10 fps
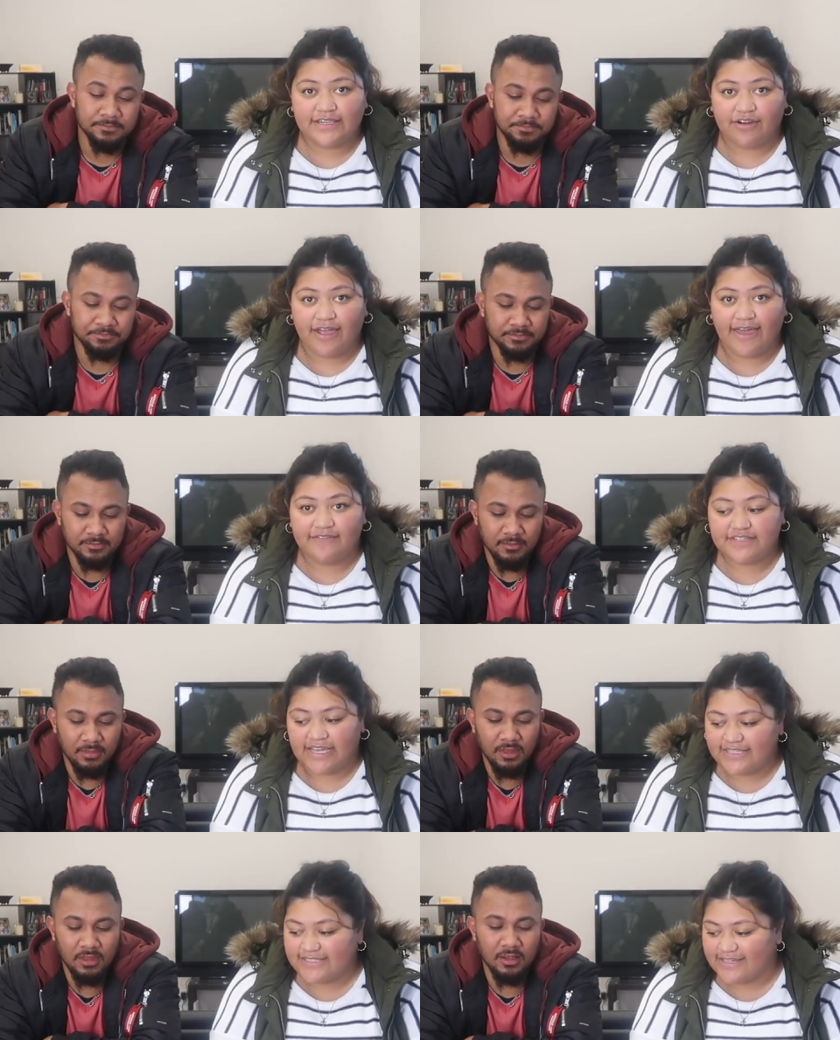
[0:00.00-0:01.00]
Speaker 1: here I have
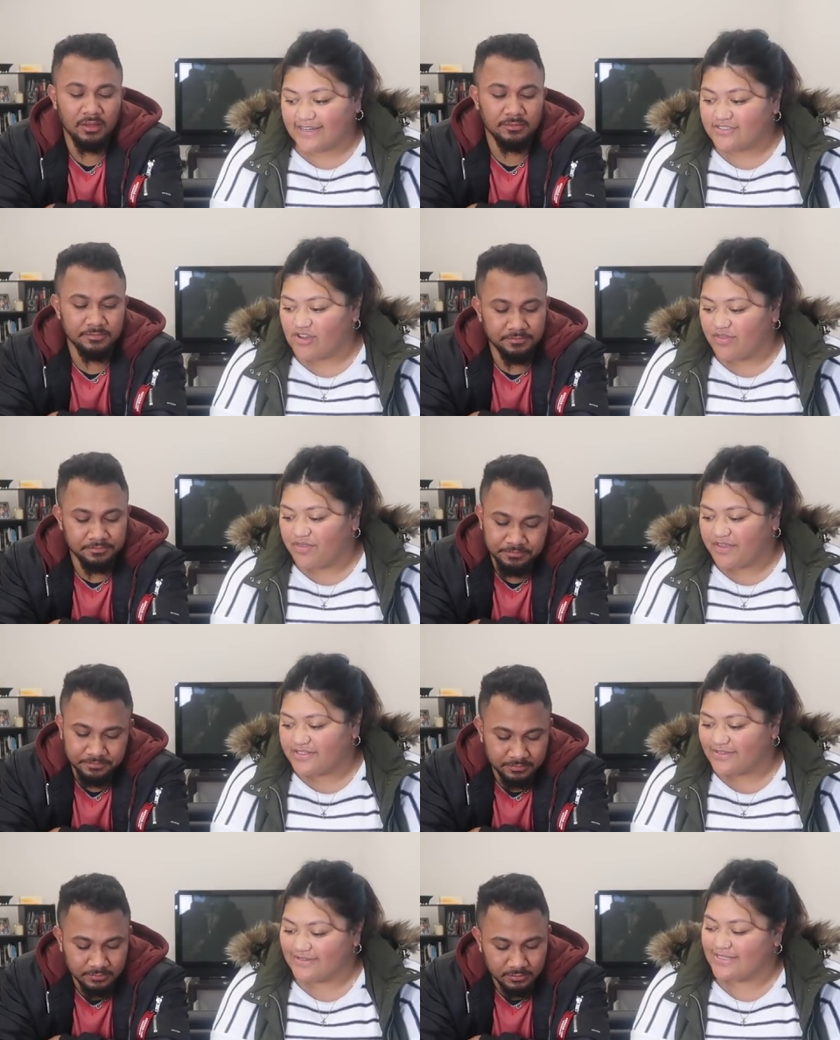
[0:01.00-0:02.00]
tasted. I don't
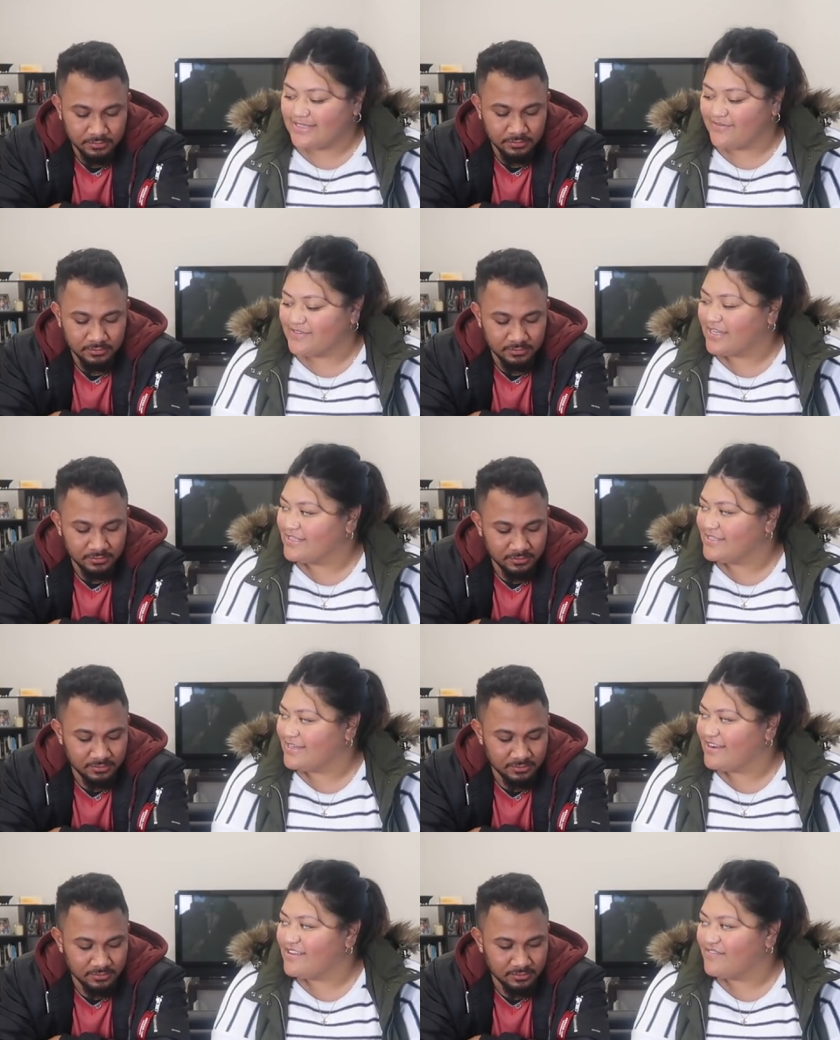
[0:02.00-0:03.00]
think Yossi's ever
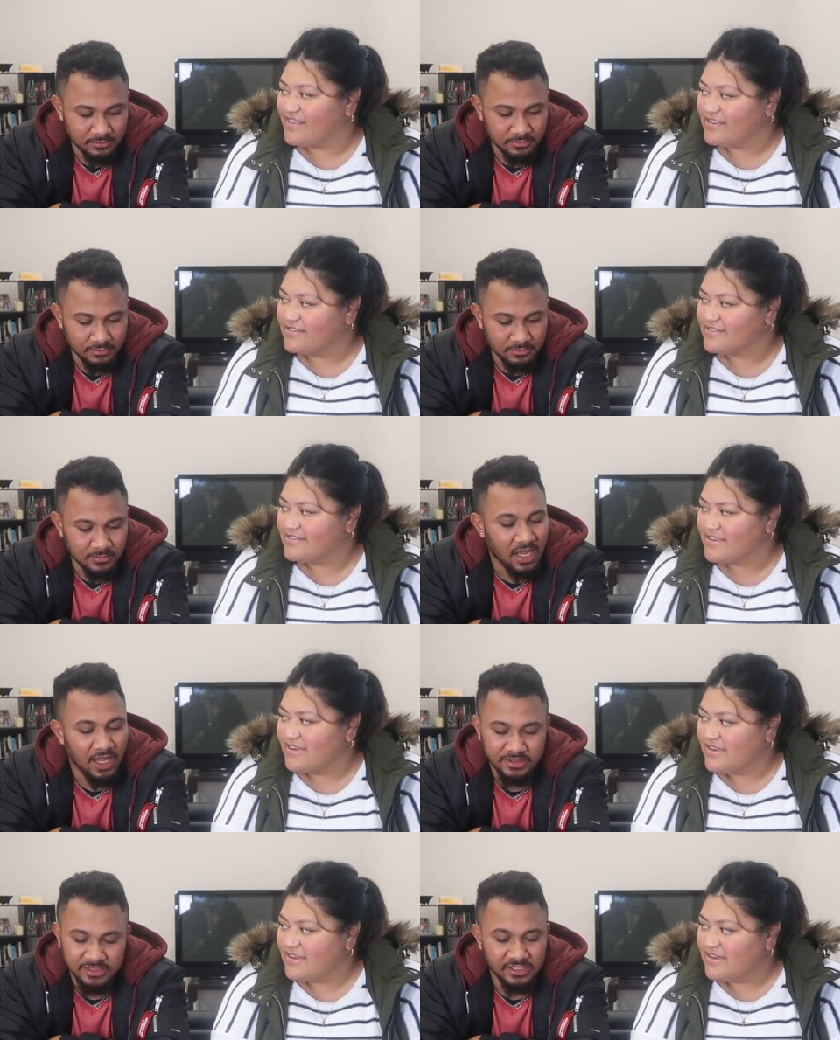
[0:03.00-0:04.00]
tasted any of this.
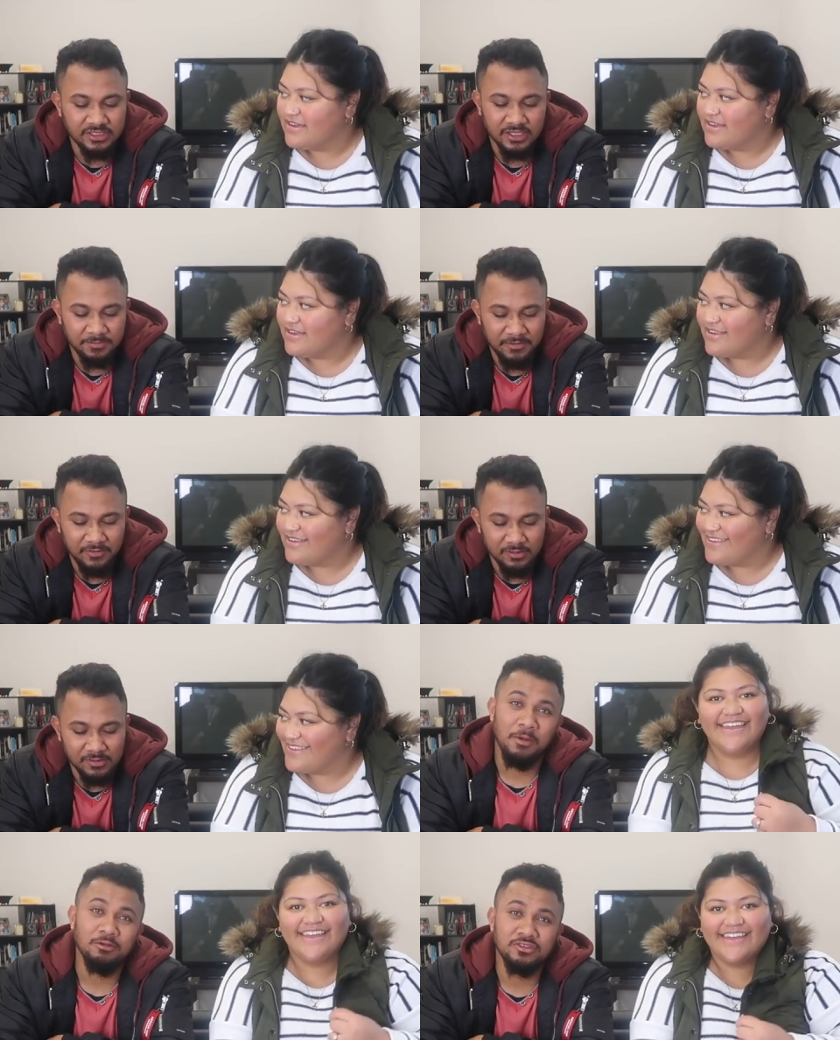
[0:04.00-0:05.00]
Speaker 2: I tasted
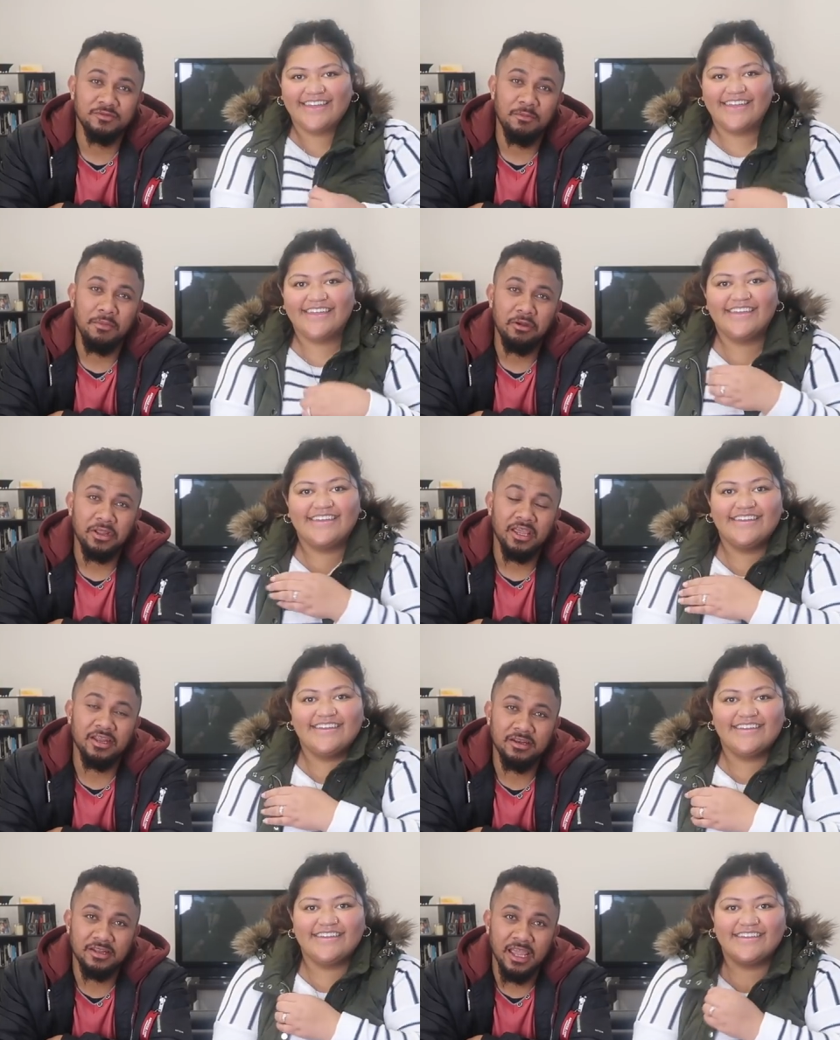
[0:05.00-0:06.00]
before. Most of the
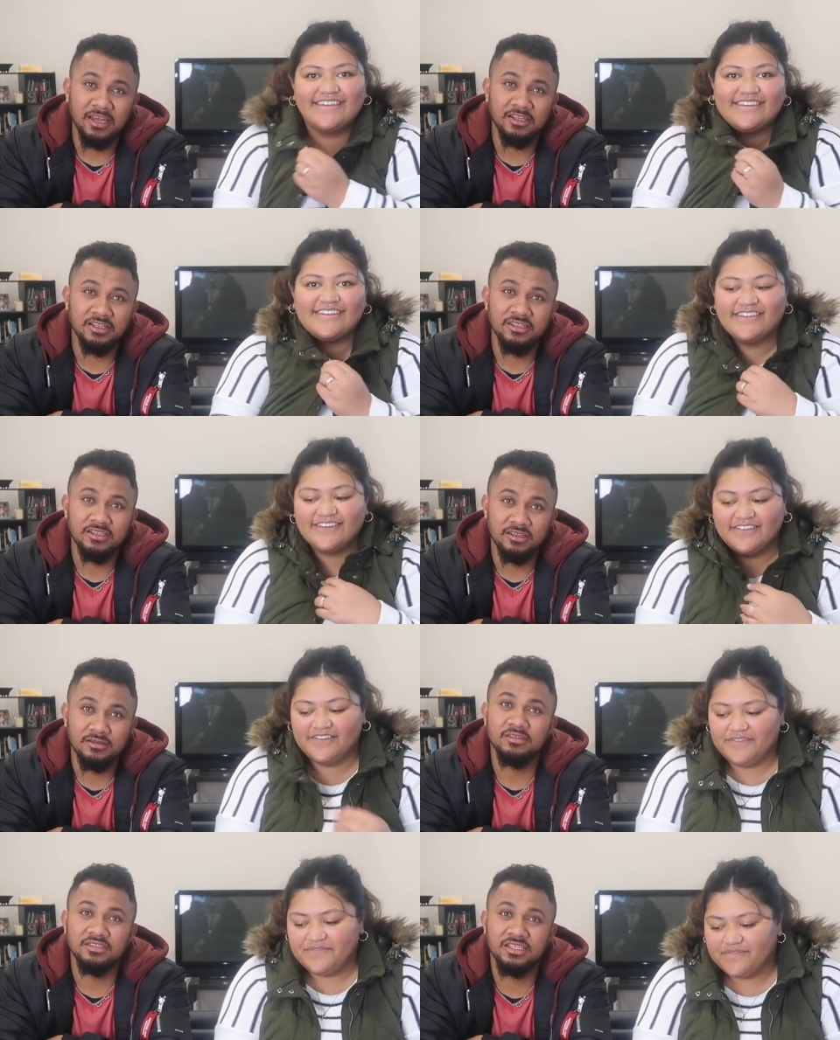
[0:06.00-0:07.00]
American candy
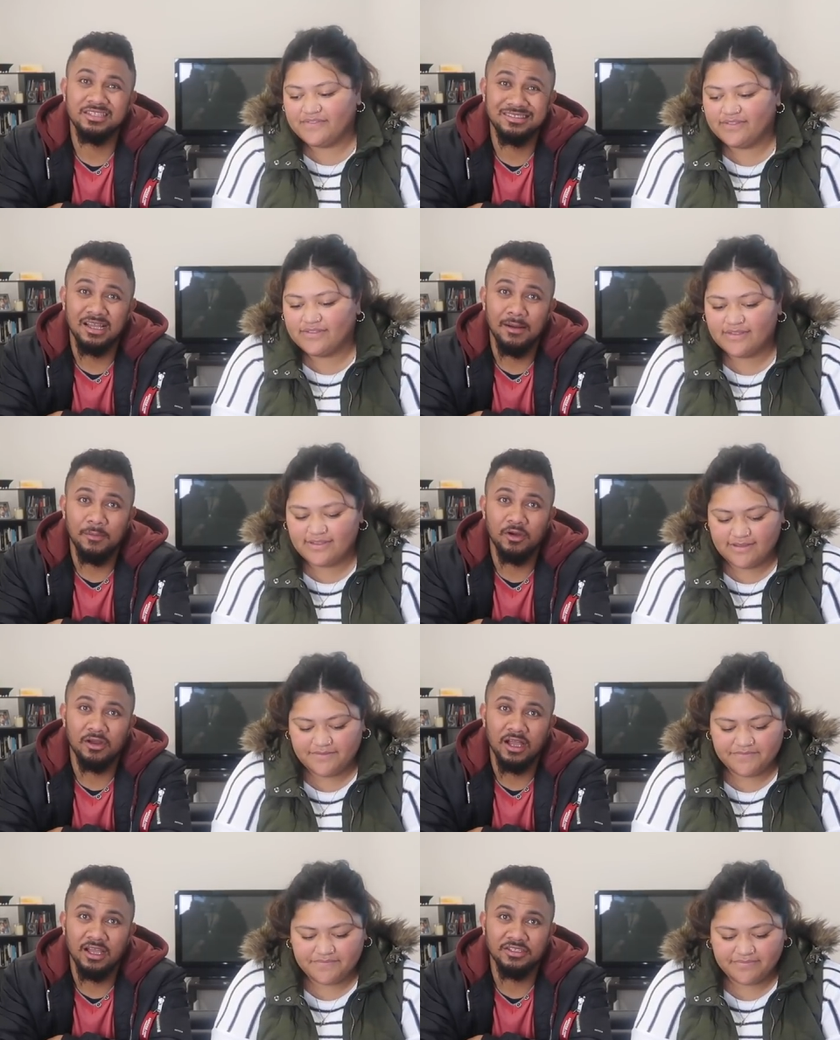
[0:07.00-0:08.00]
is in
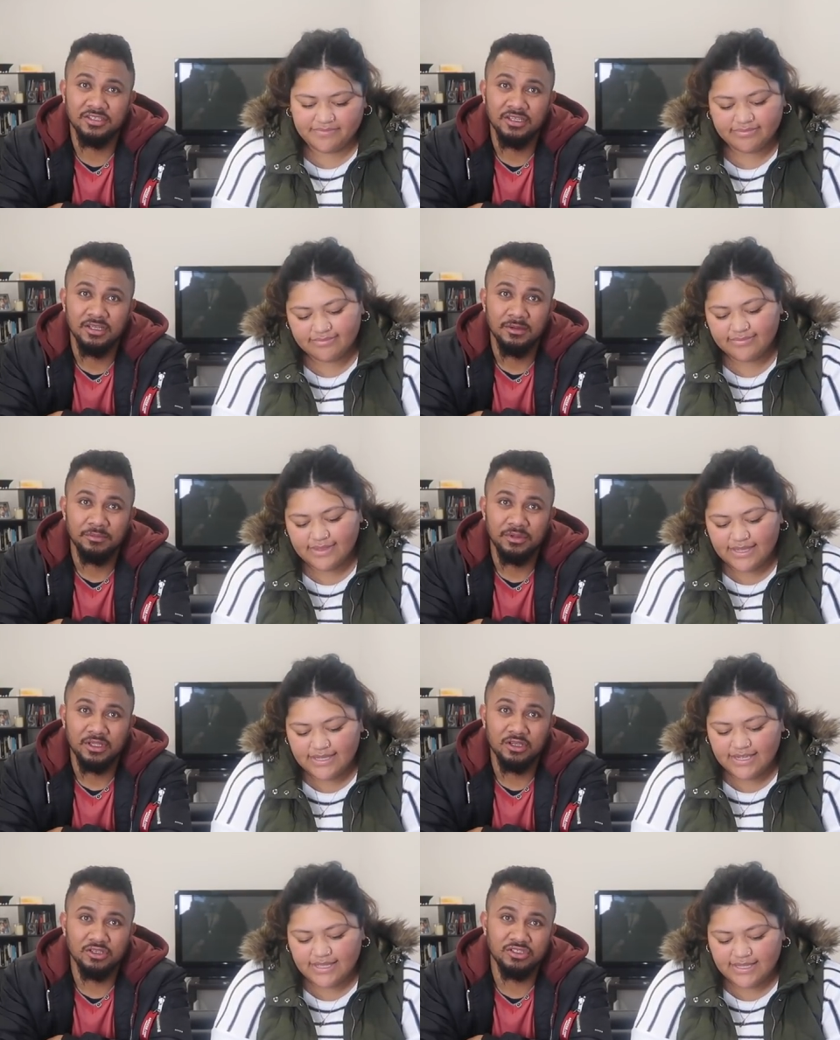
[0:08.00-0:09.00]
Samoa guys.
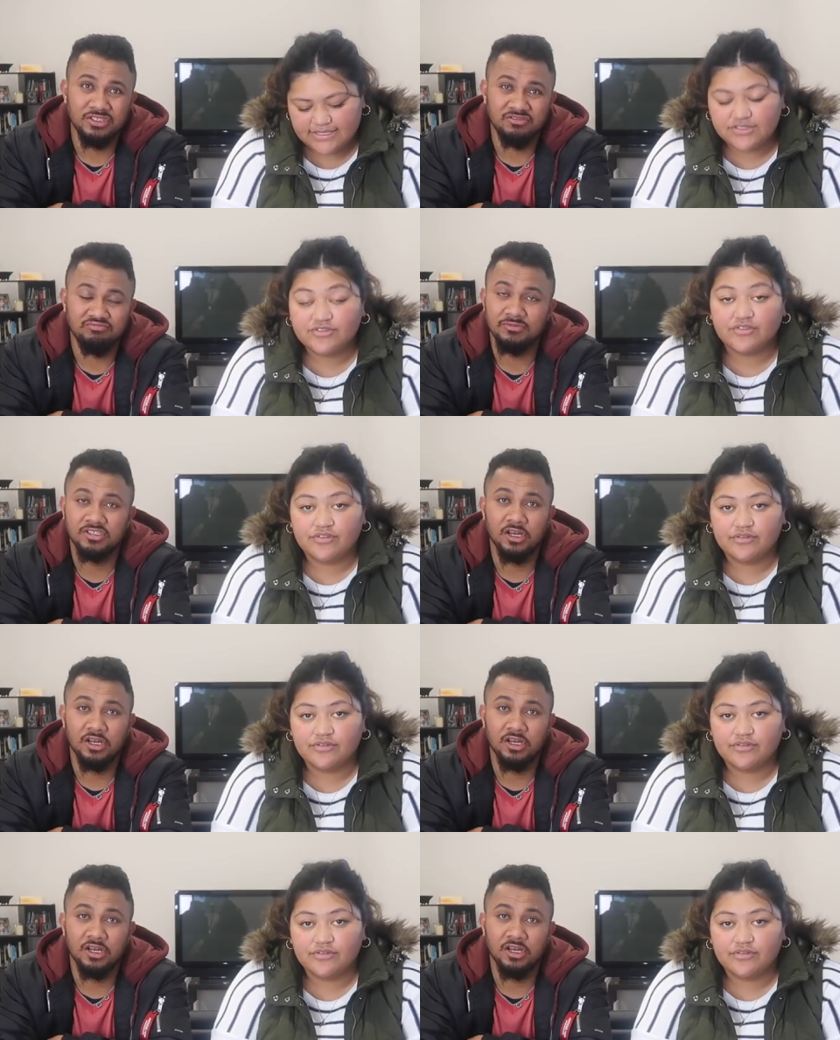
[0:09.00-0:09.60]
Because yeah, that's true. It's